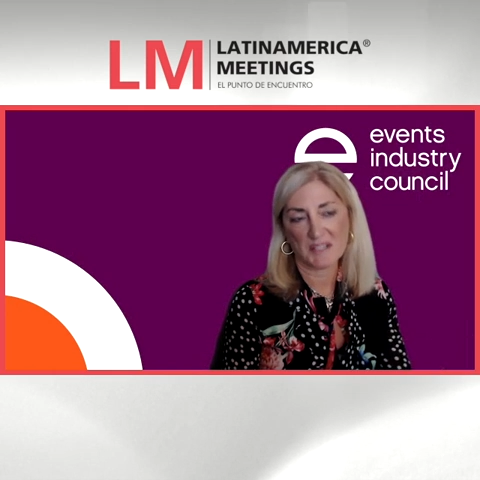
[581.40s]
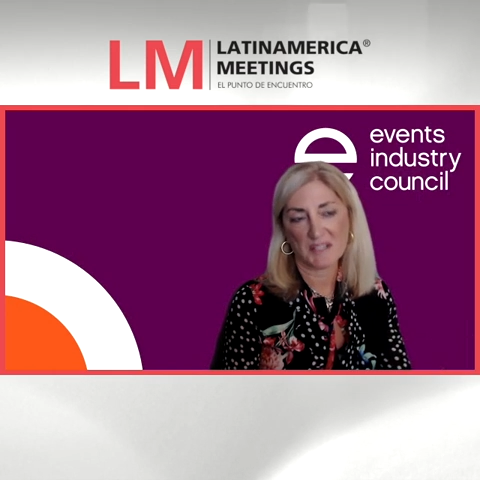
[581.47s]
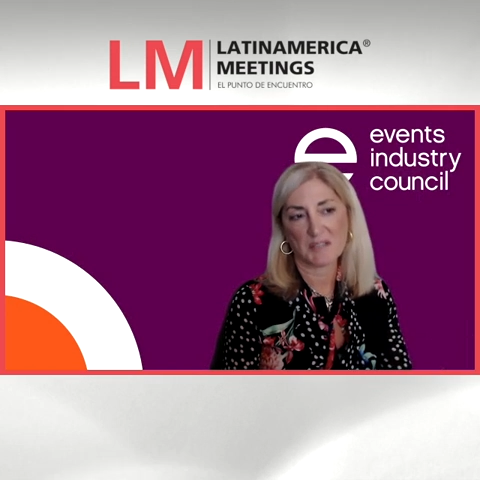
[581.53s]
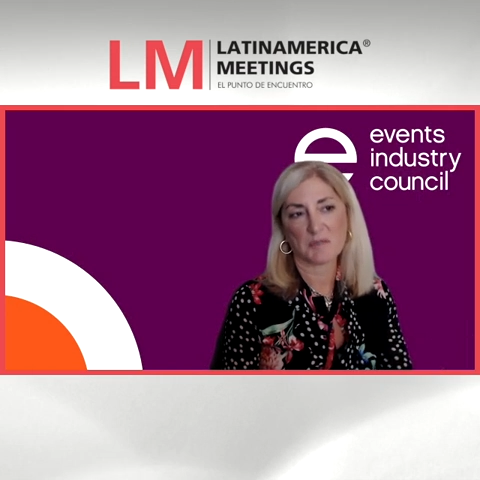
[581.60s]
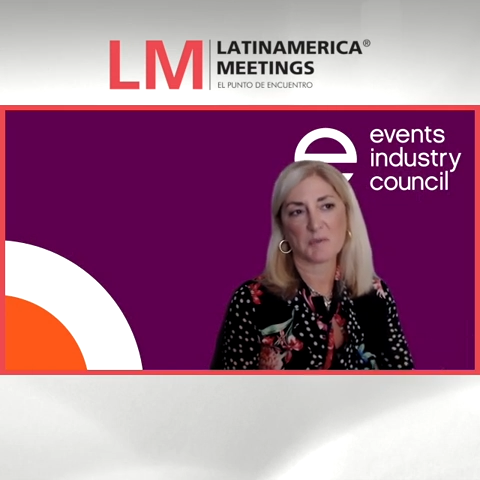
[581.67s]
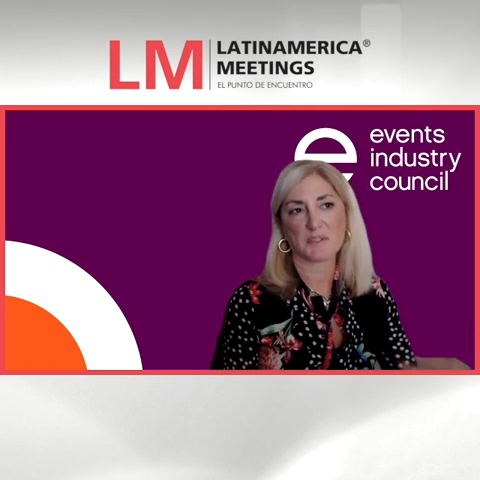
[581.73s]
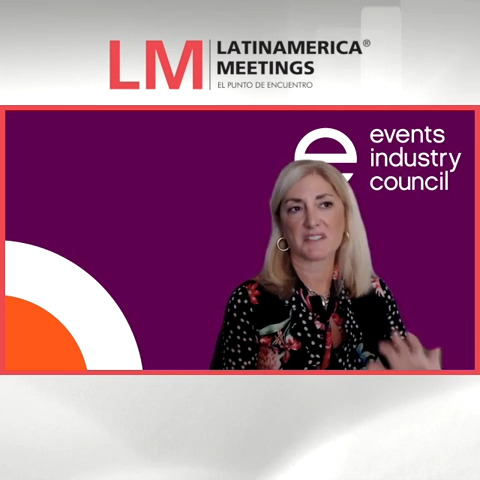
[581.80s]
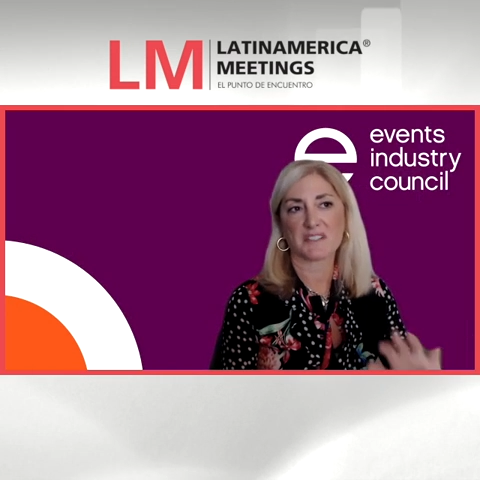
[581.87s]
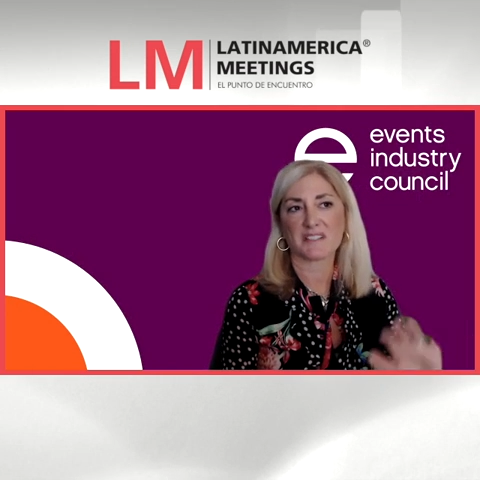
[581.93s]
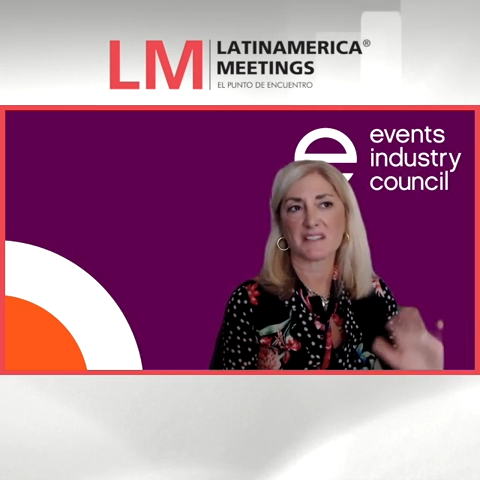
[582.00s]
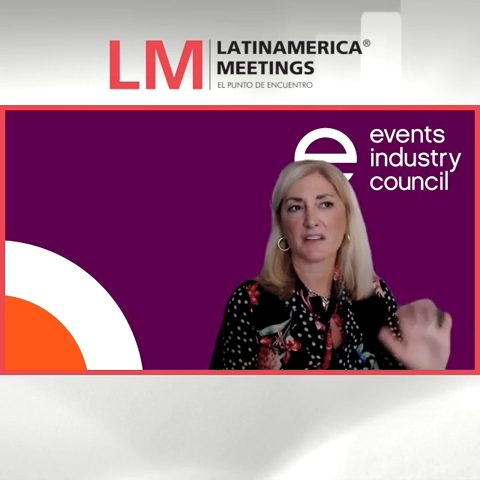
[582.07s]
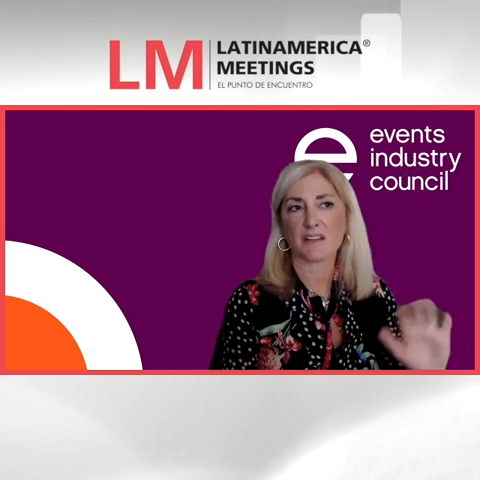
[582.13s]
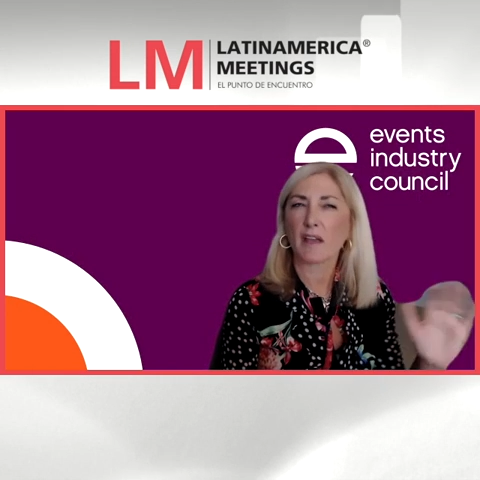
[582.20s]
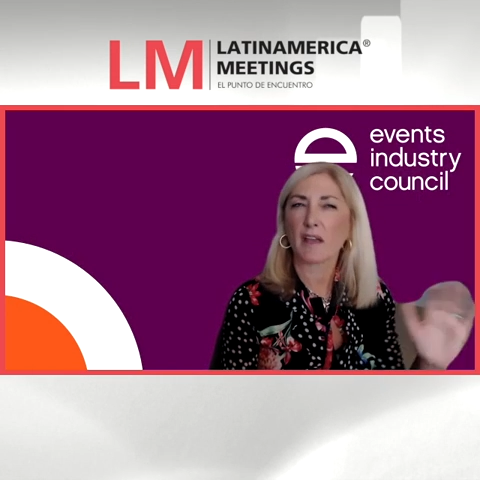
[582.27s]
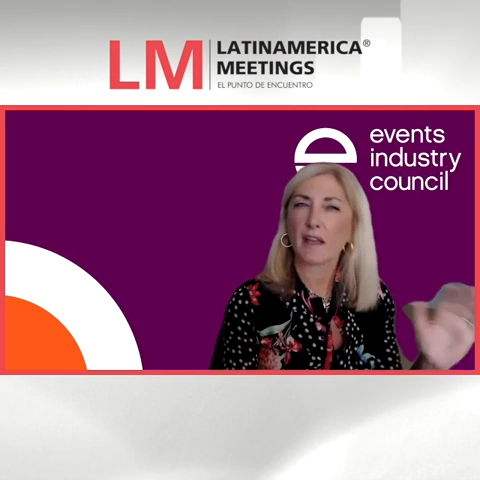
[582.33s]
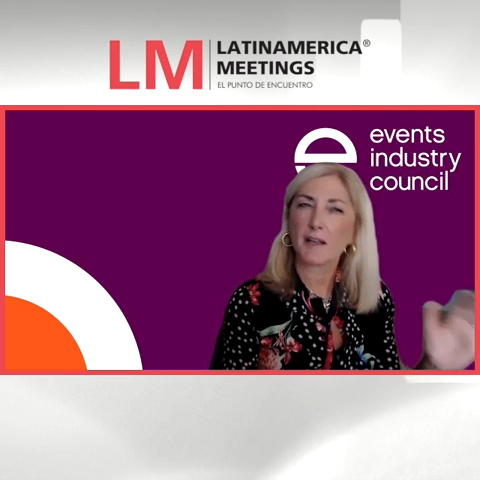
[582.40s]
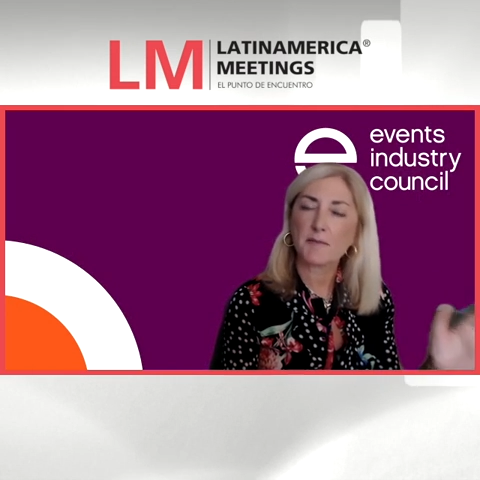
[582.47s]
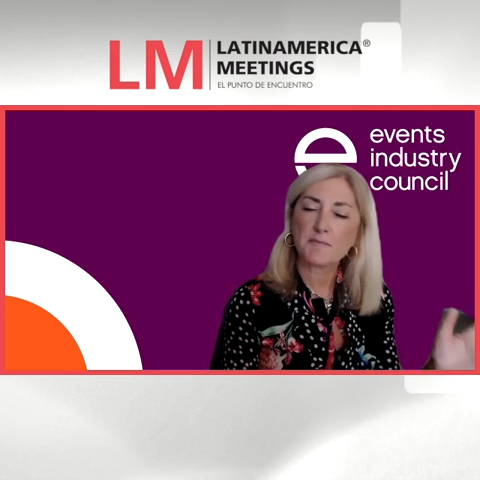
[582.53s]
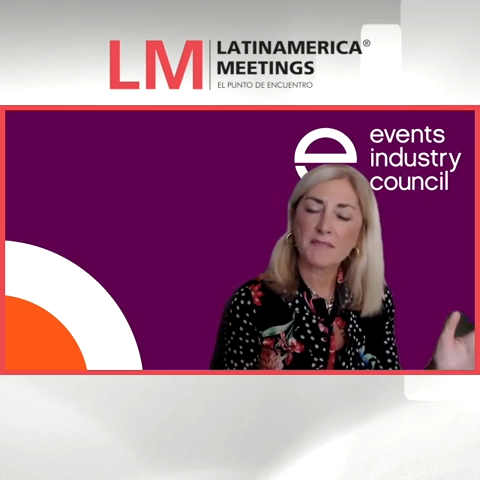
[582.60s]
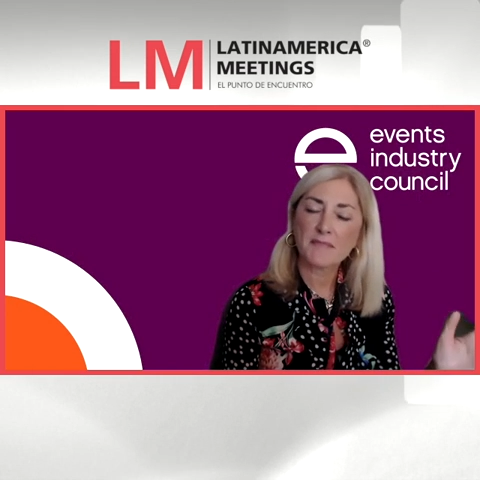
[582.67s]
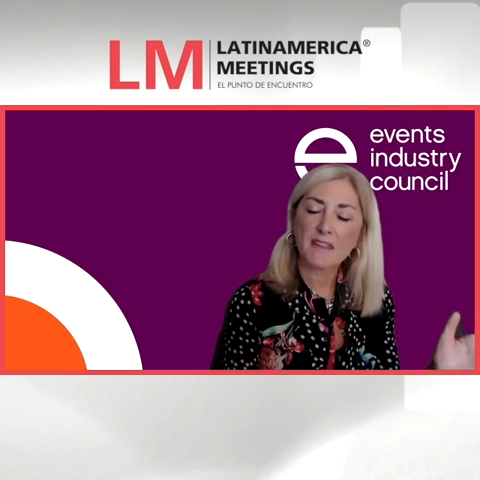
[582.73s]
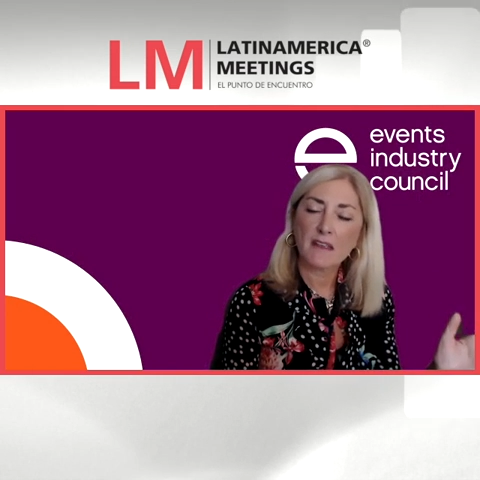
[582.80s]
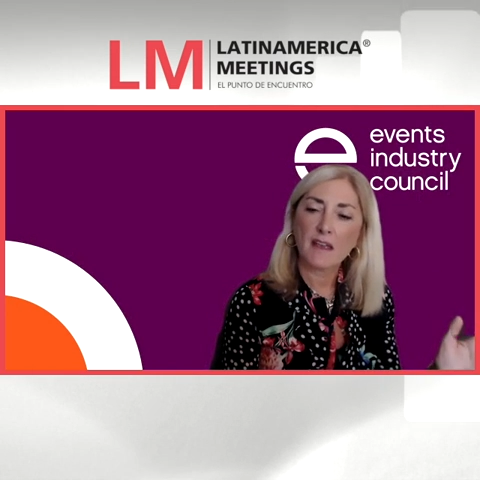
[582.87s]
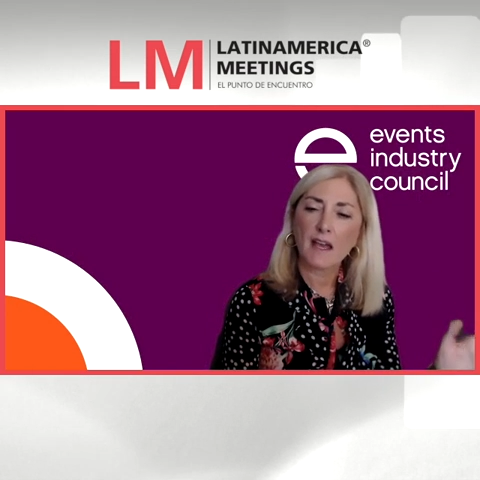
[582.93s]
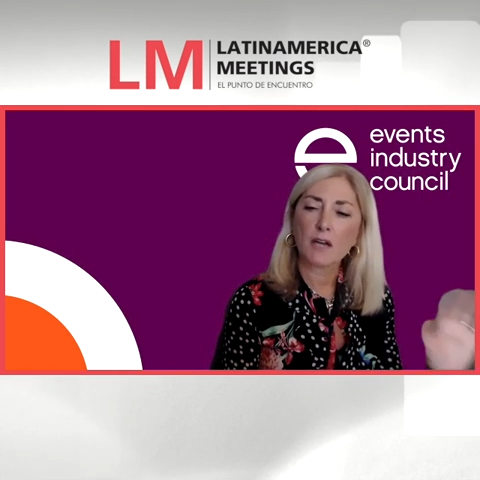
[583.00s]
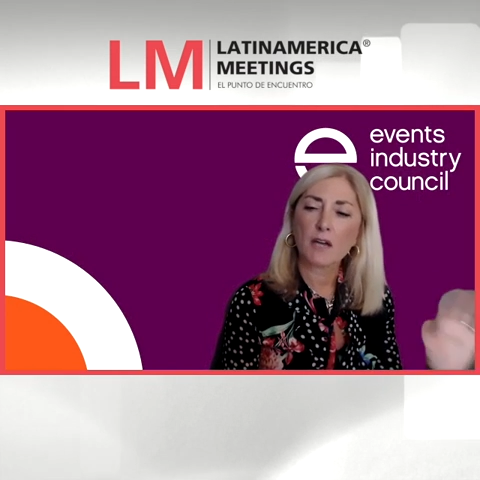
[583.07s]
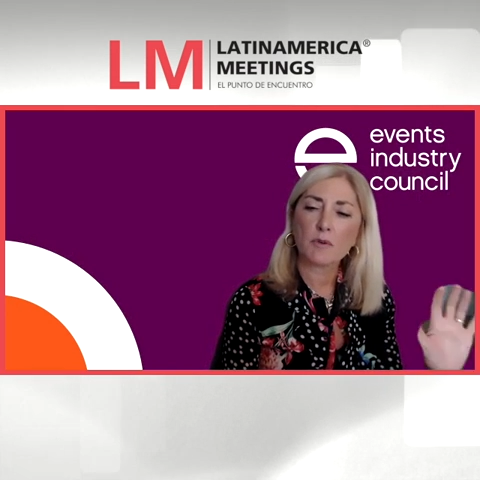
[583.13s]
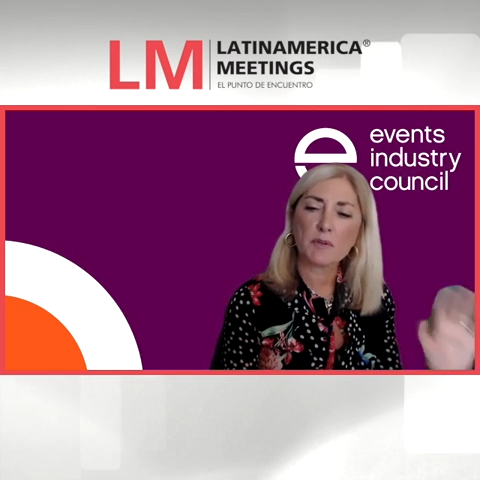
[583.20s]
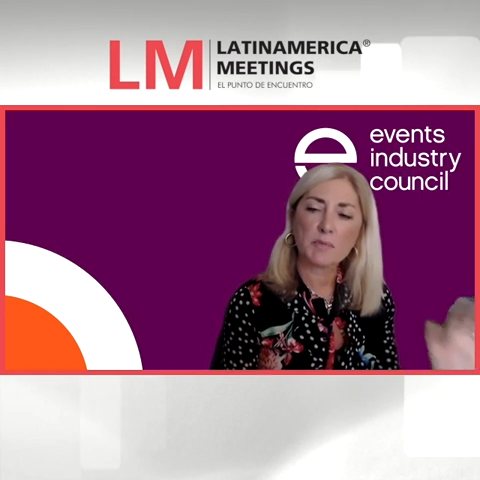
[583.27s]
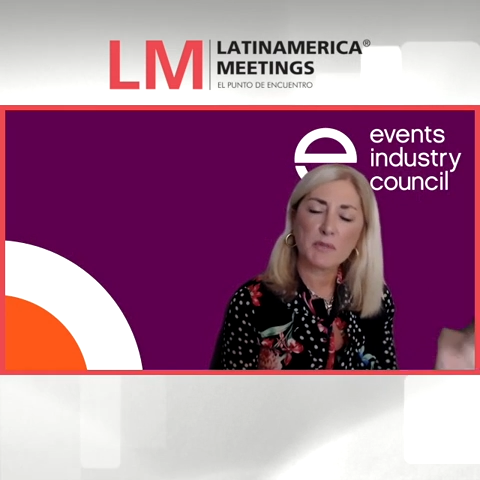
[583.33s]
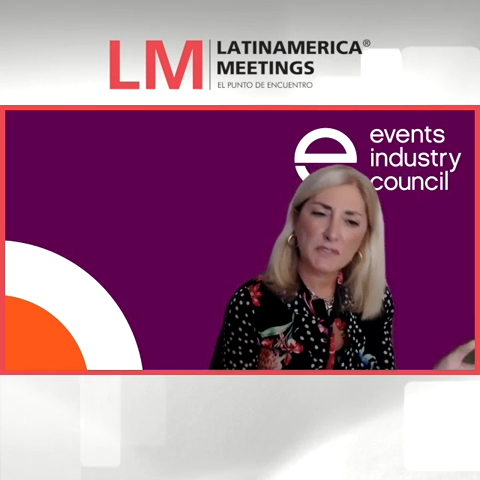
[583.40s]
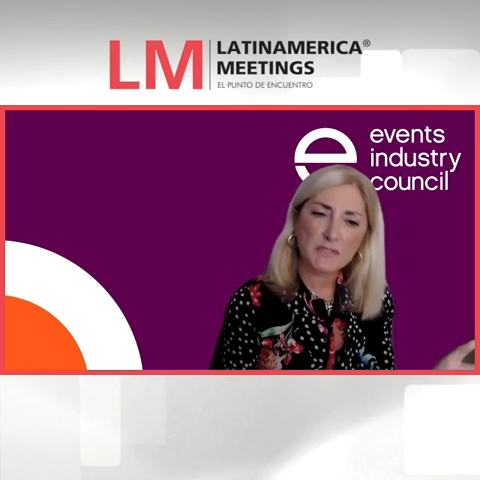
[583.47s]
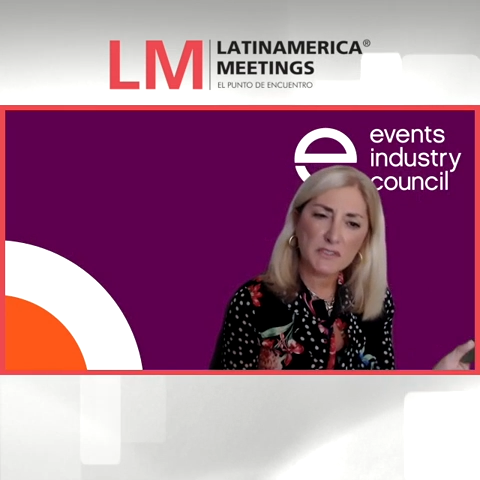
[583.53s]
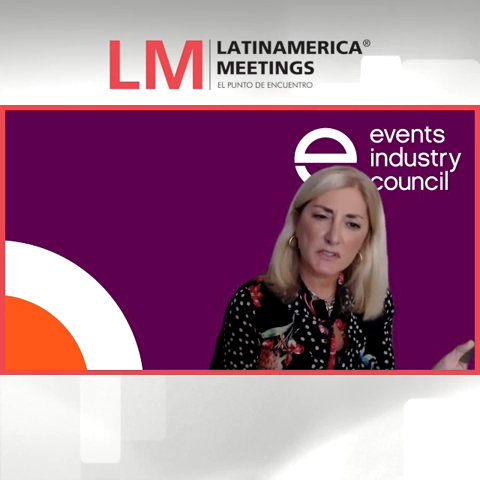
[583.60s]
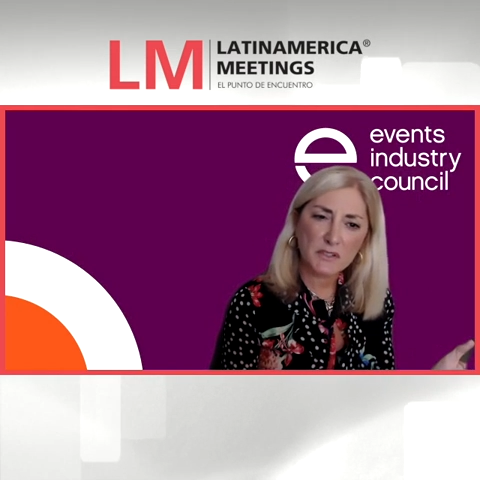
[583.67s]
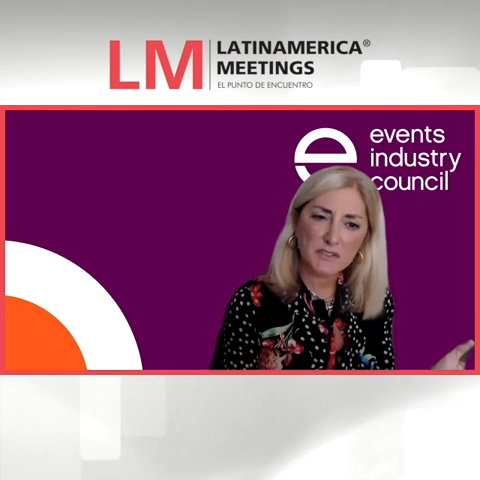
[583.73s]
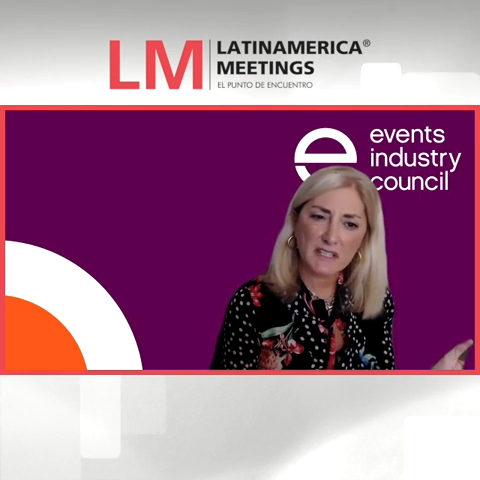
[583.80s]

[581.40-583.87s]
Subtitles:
was to say, okay, how do we pull this all